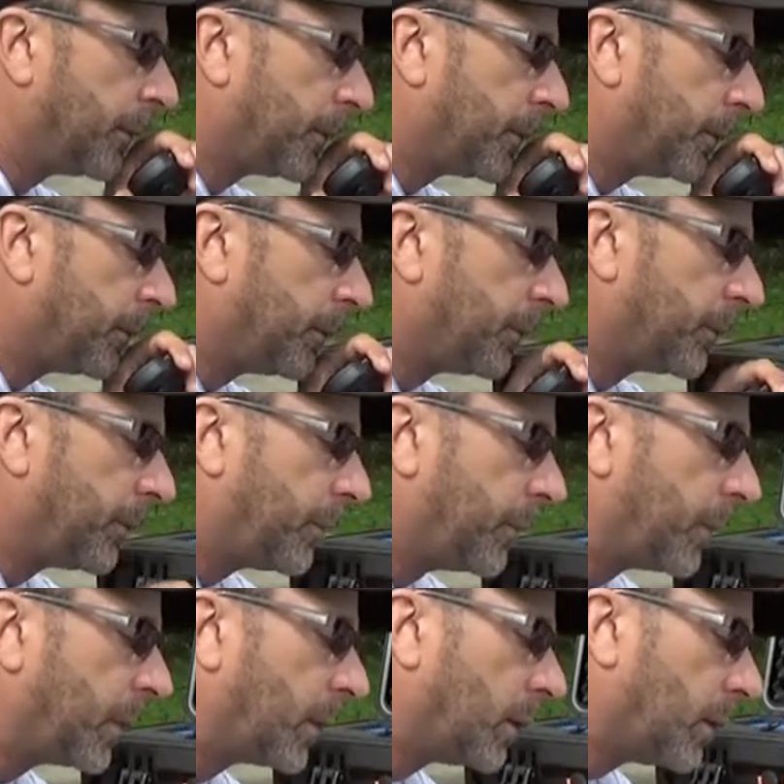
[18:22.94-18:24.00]

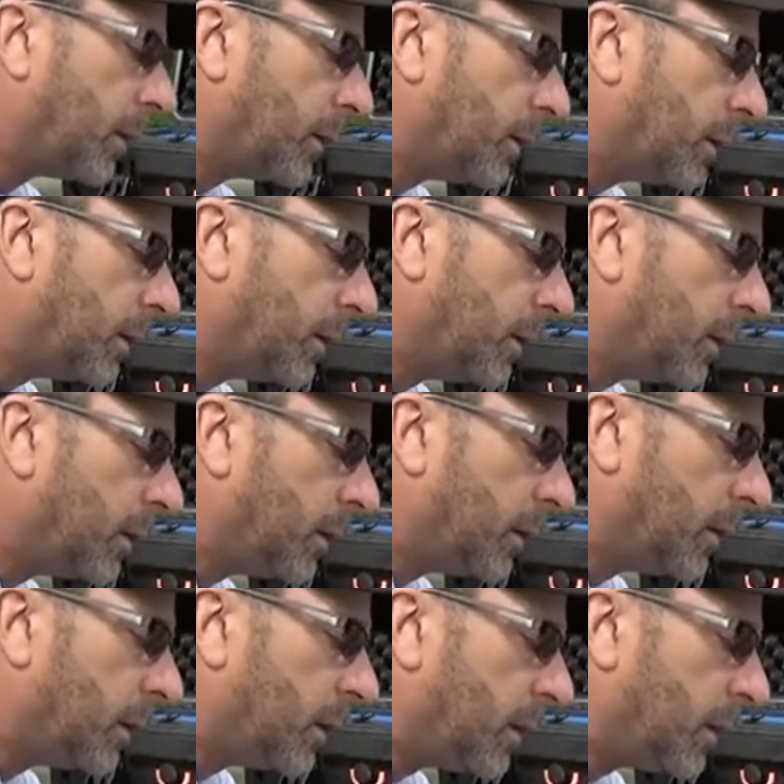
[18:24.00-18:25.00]
Nobody speaks.